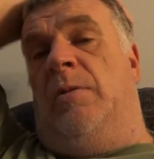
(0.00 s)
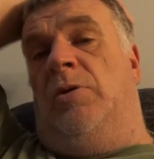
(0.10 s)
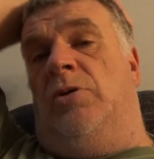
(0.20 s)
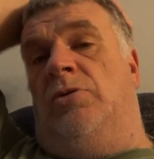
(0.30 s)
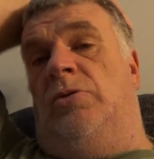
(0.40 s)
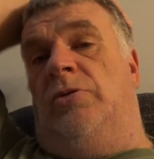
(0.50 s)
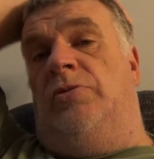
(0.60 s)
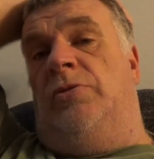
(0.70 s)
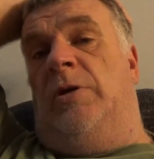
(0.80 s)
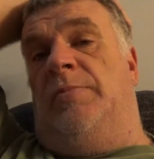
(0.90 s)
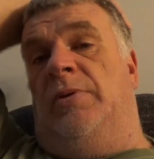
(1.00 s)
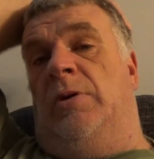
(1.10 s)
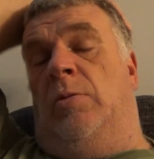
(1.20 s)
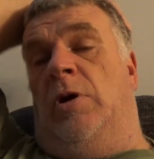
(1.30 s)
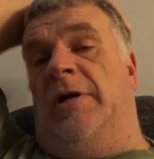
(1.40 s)
I'm going to do the trip,
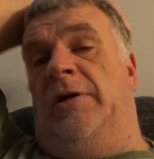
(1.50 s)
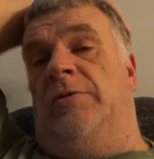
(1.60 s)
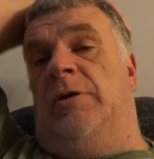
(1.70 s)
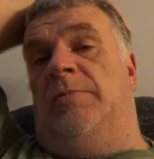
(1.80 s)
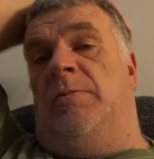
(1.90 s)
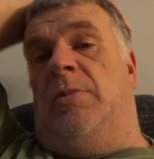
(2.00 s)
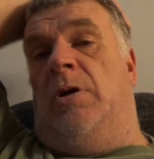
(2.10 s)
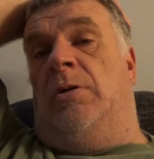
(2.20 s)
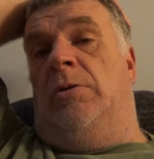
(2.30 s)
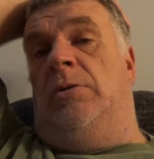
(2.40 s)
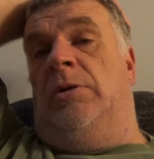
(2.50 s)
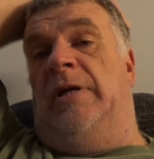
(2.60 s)
a walking trip tomorrow.